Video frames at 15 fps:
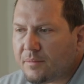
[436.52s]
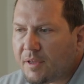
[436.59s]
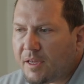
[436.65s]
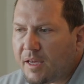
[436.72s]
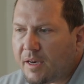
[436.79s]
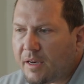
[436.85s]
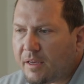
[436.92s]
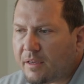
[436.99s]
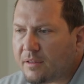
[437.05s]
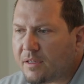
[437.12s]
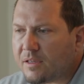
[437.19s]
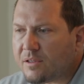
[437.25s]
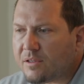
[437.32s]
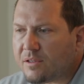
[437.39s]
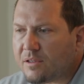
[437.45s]
getting
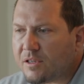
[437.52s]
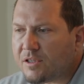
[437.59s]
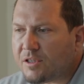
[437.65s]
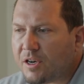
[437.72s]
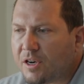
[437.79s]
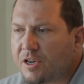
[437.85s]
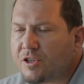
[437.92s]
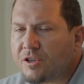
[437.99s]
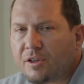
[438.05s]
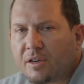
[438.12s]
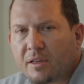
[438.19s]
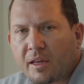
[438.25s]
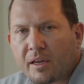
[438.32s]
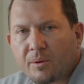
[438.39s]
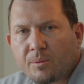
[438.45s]
this
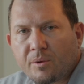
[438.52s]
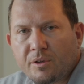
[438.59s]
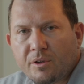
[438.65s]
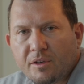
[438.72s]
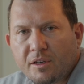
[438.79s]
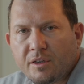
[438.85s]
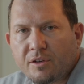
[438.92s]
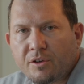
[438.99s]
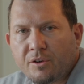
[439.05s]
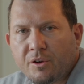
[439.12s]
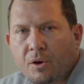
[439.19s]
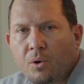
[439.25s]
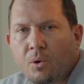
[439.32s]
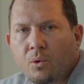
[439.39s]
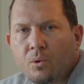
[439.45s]
surgery? Like, when you didn't
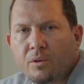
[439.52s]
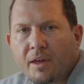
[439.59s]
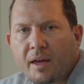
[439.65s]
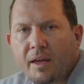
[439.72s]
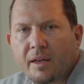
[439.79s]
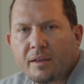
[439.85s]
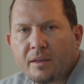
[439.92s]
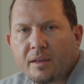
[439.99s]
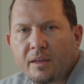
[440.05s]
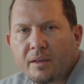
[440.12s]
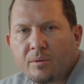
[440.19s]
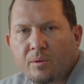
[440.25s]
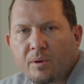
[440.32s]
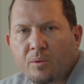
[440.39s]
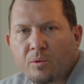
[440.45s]
know that
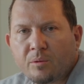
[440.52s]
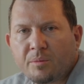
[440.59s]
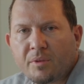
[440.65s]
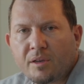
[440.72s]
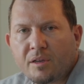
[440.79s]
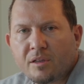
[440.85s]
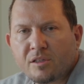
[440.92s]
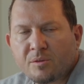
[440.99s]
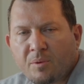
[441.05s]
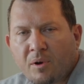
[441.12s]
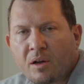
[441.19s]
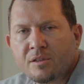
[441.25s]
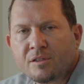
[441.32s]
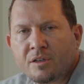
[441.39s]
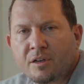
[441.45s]
it would be
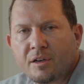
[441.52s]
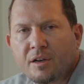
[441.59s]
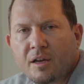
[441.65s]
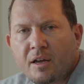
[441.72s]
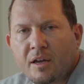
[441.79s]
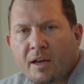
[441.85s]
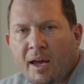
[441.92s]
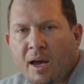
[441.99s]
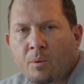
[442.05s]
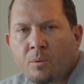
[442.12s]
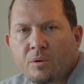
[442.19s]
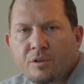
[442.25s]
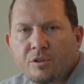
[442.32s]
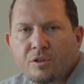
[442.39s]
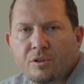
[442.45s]
sponsored, how
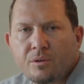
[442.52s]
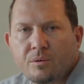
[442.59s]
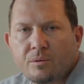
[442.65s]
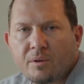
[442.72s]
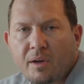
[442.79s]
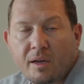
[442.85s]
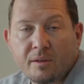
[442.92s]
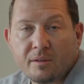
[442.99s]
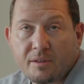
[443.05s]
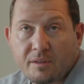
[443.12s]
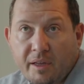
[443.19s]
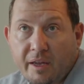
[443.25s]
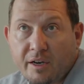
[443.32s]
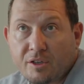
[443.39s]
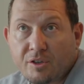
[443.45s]
did
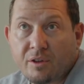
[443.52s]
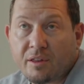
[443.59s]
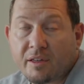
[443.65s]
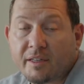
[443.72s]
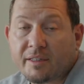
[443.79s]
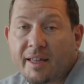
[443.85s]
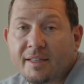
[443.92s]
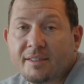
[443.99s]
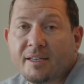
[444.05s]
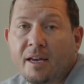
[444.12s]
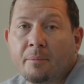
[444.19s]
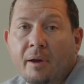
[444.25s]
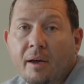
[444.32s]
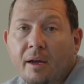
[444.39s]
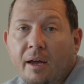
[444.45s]
you think at that
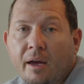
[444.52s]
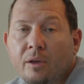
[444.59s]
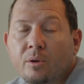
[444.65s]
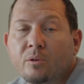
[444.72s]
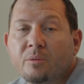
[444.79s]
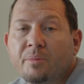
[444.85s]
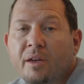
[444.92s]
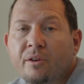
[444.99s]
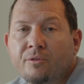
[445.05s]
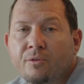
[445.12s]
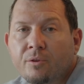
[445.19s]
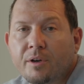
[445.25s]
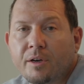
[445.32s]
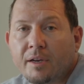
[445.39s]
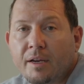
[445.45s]
time how you would pay
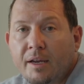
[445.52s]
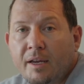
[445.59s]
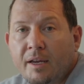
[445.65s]
for it?